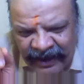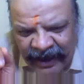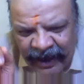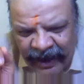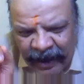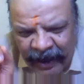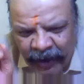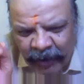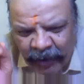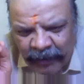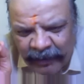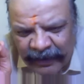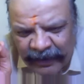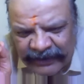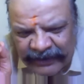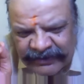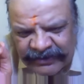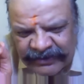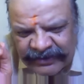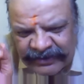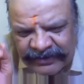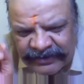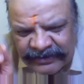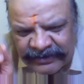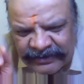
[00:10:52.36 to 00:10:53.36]
how much
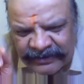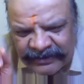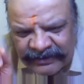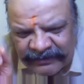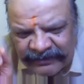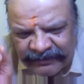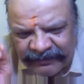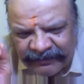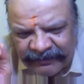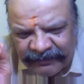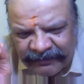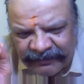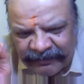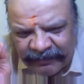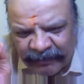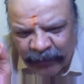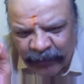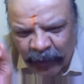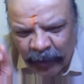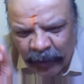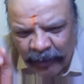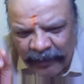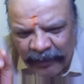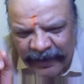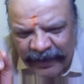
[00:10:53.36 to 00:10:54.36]

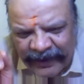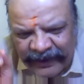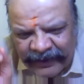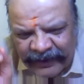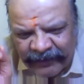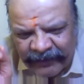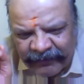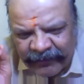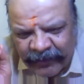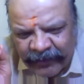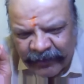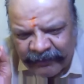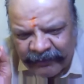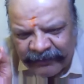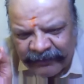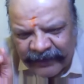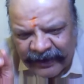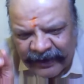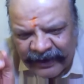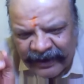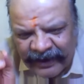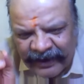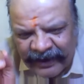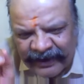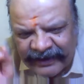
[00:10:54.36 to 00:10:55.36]
movement of your
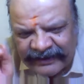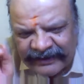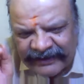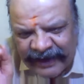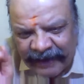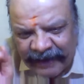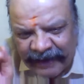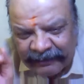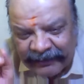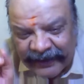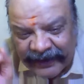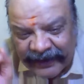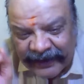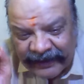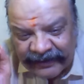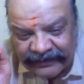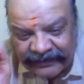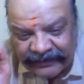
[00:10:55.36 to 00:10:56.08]
finger is happening.